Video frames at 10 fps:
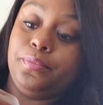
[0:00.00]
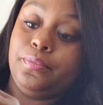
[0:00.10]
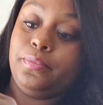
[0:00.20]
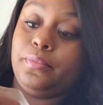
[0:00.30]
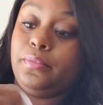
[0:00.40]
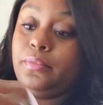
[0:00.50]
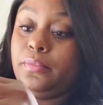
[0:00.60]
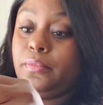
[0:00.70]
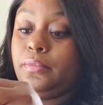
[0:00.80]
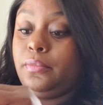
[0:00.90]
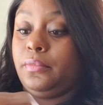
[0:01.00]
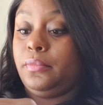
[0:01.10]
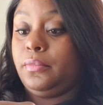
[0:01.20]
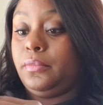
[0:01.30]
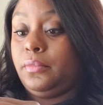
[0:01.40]

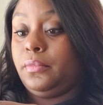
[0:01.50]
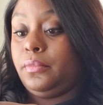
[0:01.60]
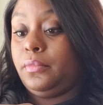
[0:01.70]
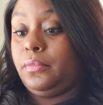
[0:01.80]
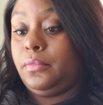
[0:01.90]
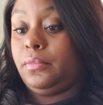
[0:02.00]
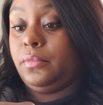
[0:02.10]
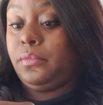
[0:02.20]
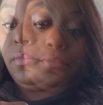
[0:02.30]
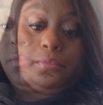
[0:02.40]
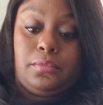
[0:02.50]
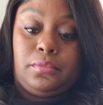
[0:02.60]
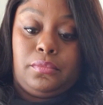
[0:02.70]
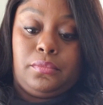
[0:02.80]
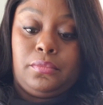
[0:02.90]

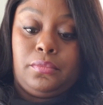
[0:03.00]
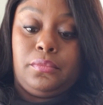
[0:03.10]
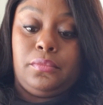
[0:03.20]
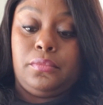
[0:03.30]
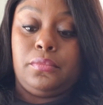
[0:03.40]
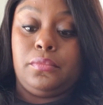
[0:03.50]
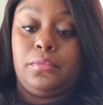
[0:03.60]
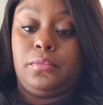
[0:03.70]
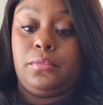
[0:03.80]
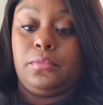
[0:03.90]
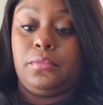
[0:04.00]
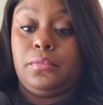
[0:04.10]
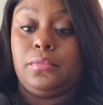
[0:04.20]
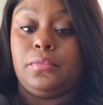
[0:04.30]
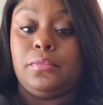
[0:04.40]
No one is speaking in this clip.